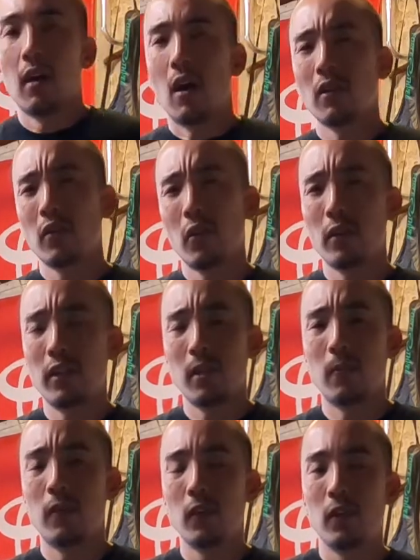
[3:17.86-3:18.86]
Also, a
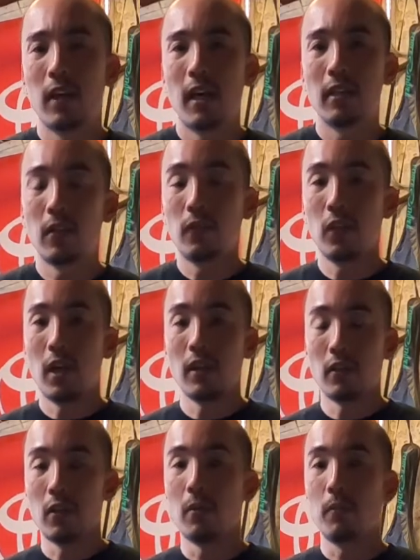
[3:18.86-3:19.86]
tip for you guys, if you
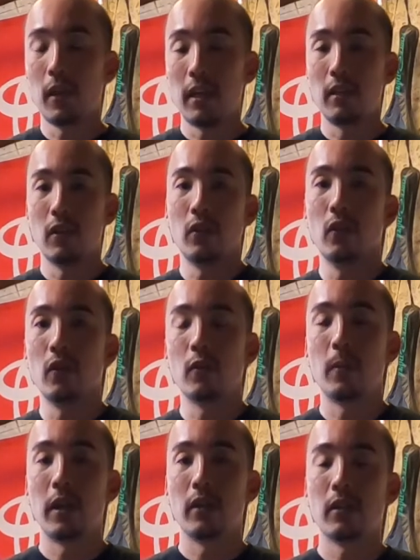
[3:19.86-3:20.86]
guys are planning to do this
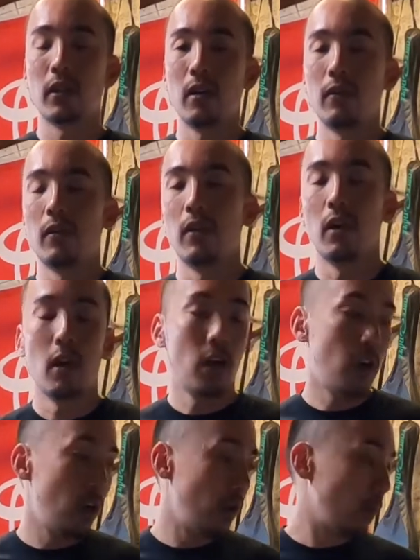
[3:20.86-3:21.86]
by yourself,
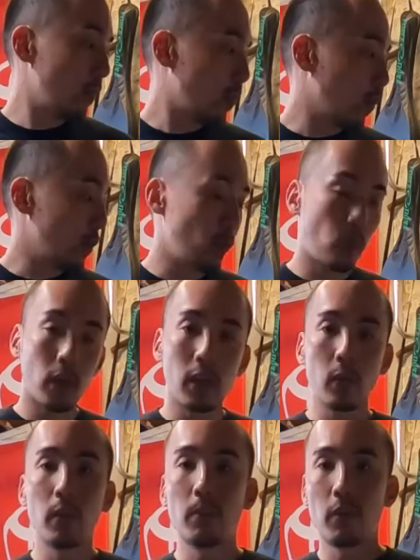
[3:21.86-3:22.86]
when you're
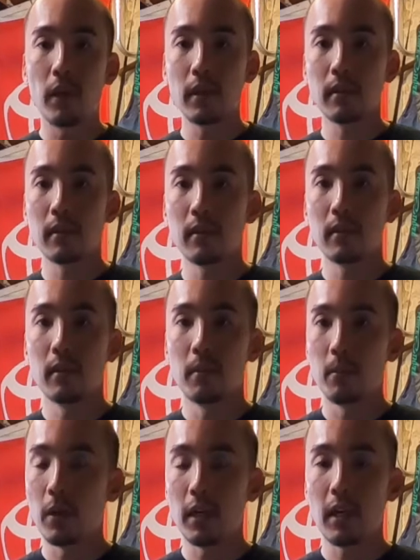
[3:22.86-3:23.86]
working with brakes,
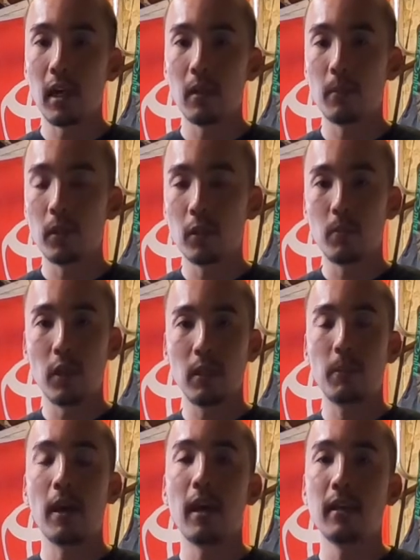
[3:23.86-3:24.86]
brake calipers,
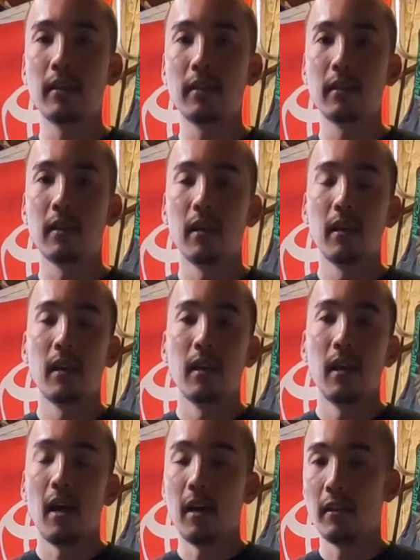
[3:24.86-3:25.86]
brake pads,
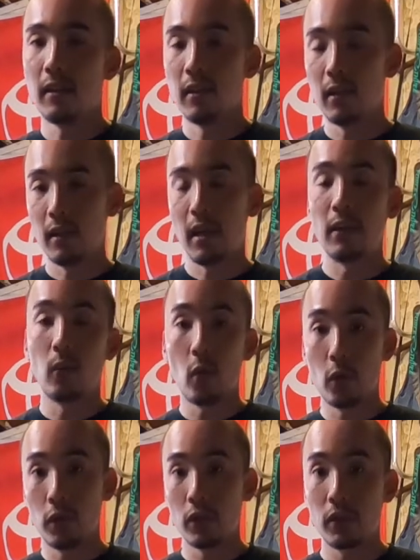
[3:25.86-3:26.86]
and the
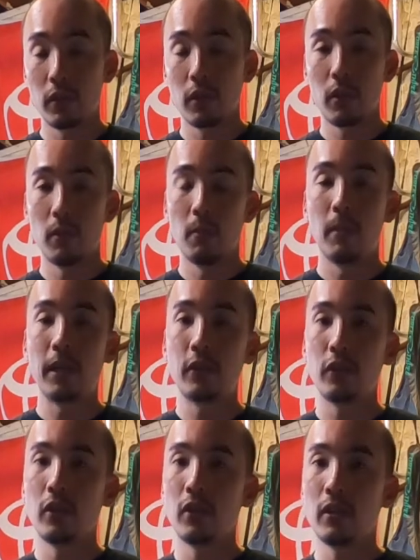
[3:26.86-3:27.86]
rotors, make
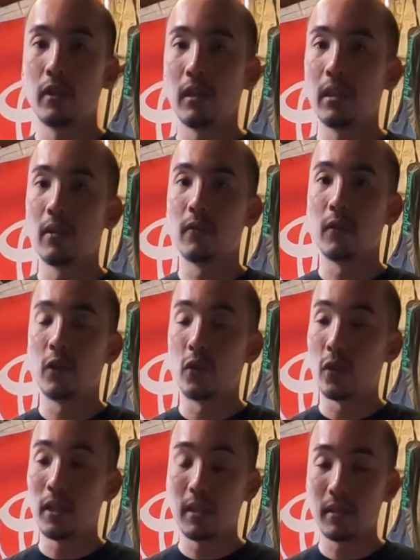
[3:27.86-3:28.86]
sure to leave
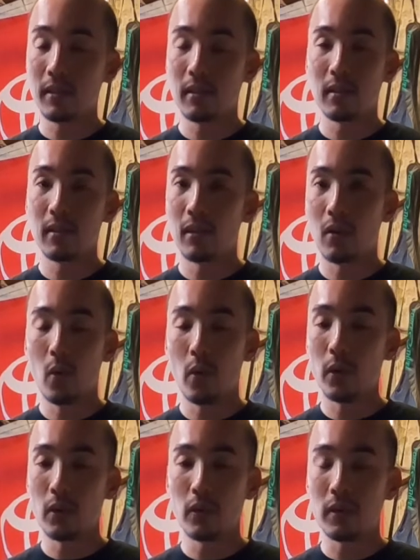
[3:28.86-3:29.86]
grease,
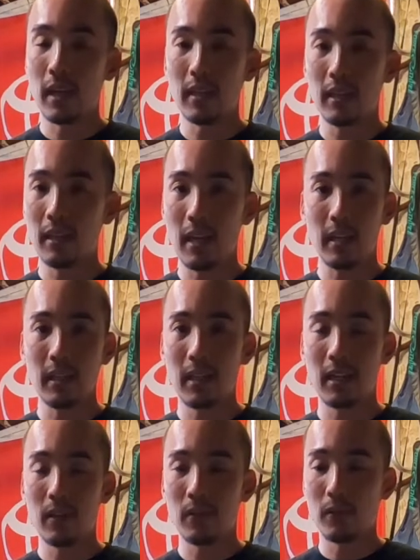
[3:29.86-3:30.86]
oils, any
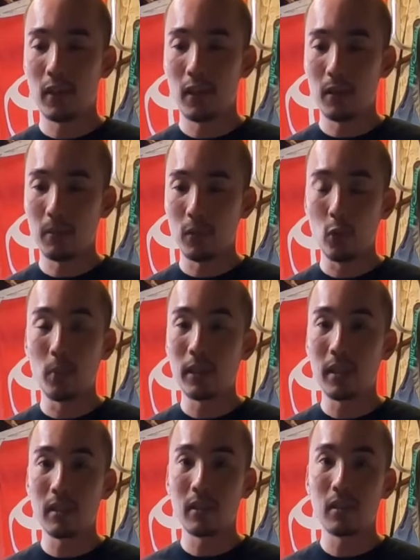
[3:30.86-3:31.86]
kind of
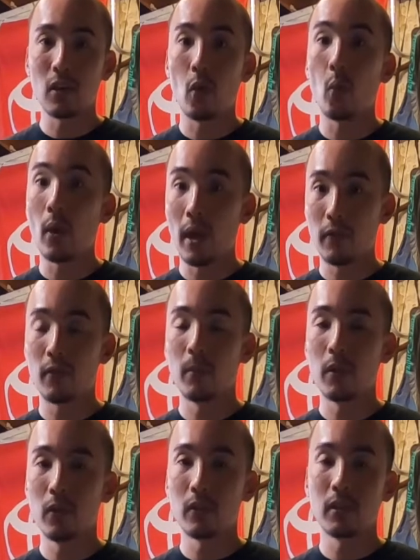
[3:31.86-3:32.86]
lubricants away
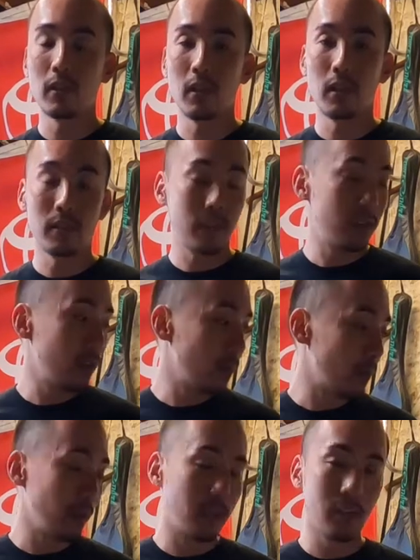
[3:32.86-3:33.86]
from those
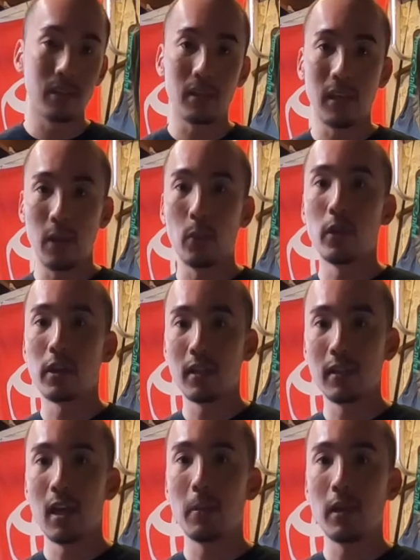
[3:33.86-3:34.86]
systems, because it will
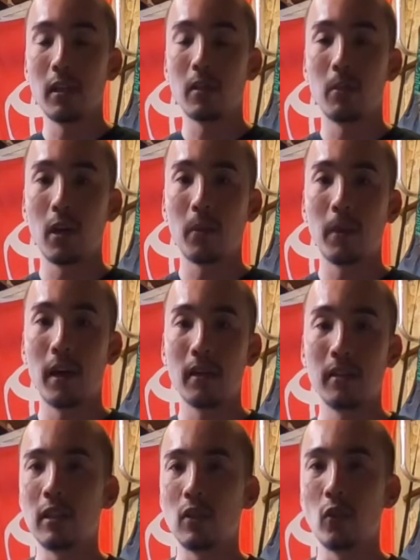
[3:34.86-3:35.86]
contaminate the brake
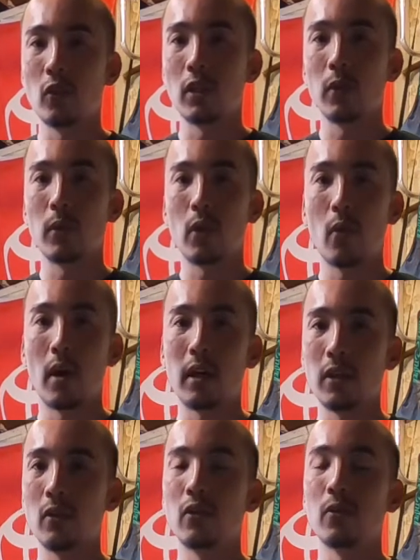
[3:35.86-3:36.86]
pads and usually
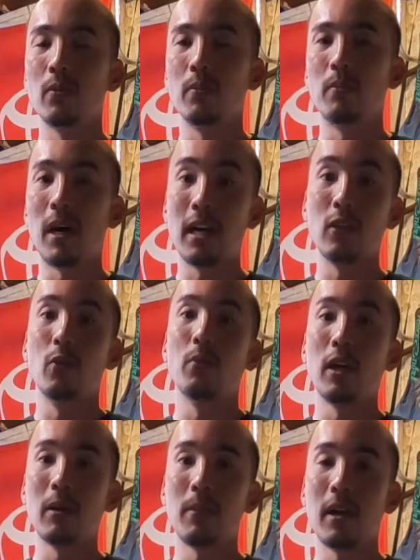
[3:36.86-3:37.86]
requiring you to buy new
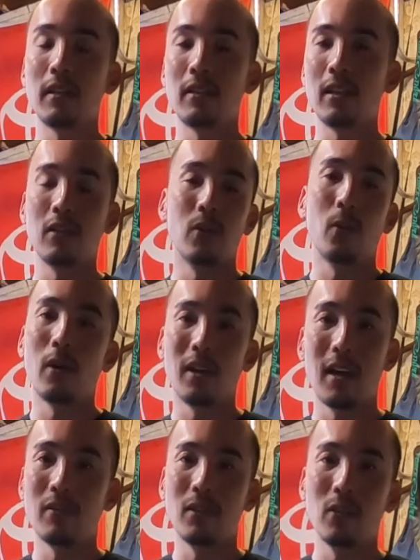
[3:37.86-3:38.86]
brake pads, and you don't want
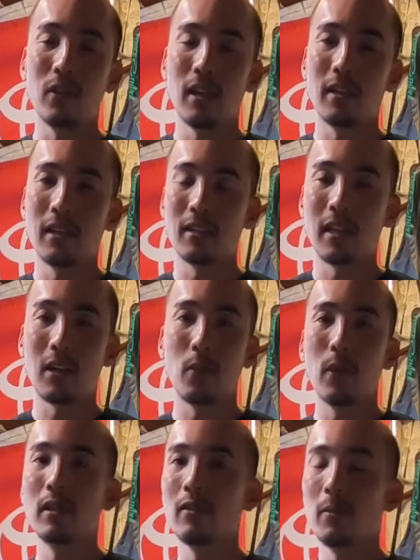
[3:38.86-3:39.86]
to have to do that. That's like a
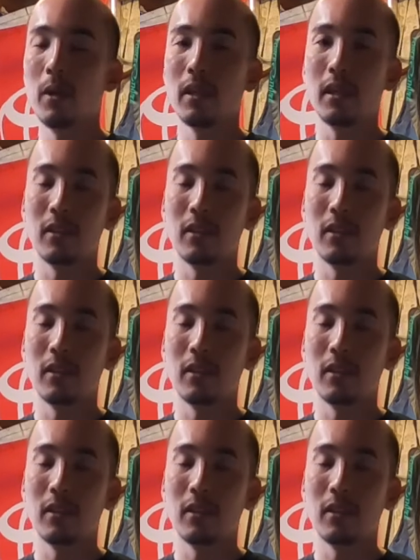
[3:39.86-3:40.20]
waste of money.